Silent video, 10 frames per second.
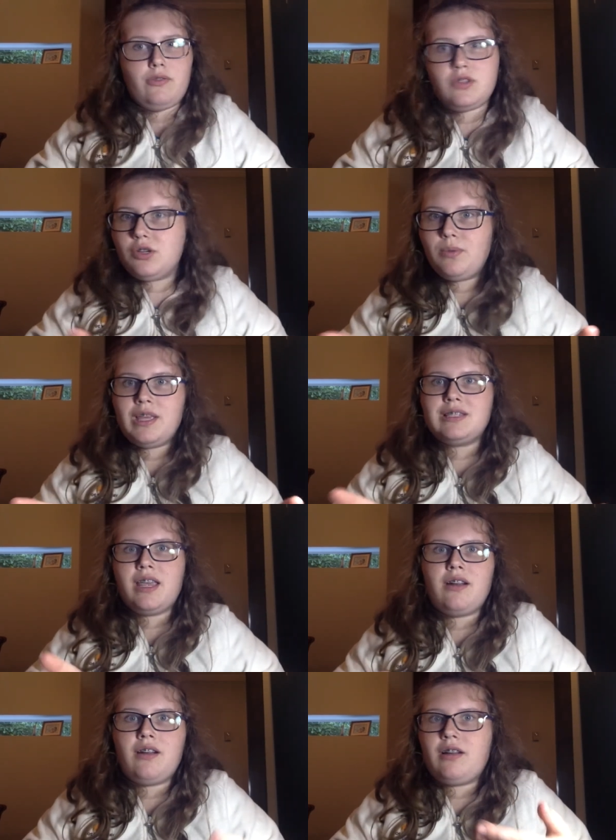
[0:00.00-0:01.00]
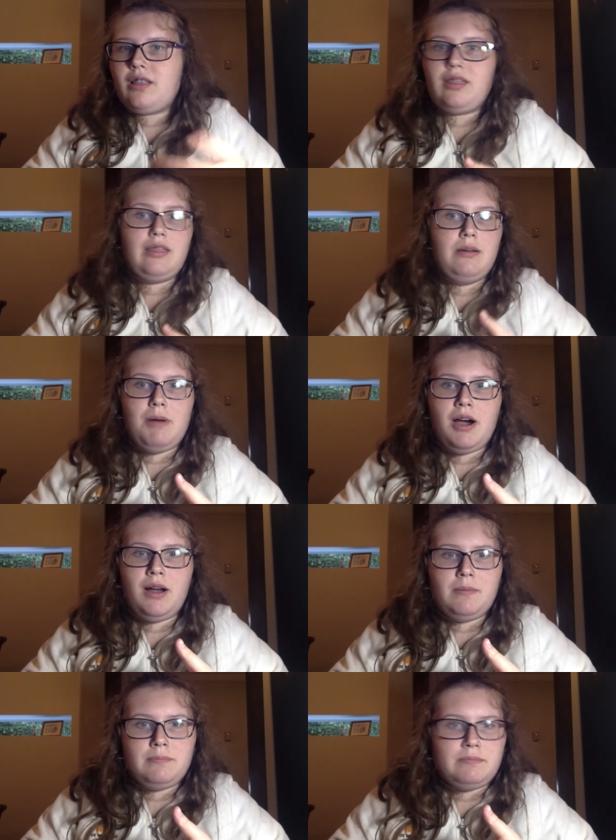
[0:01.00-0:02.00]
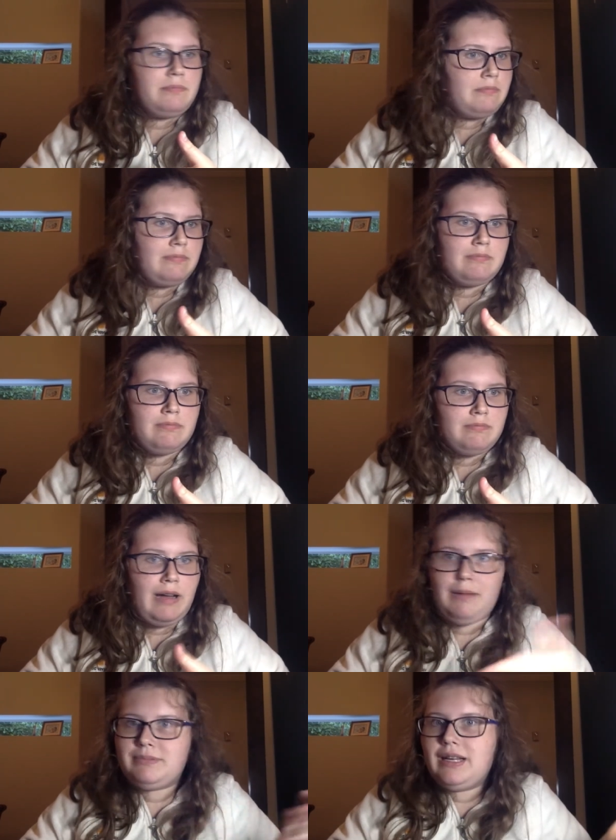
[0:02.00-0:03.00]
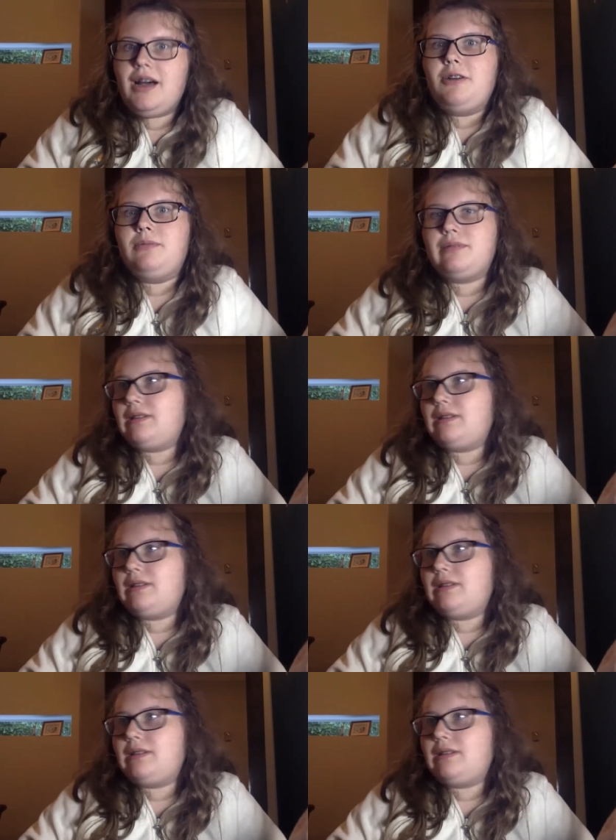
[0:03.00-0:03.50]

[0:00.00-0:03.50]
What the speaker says: 2 weeks later the mom popped it out.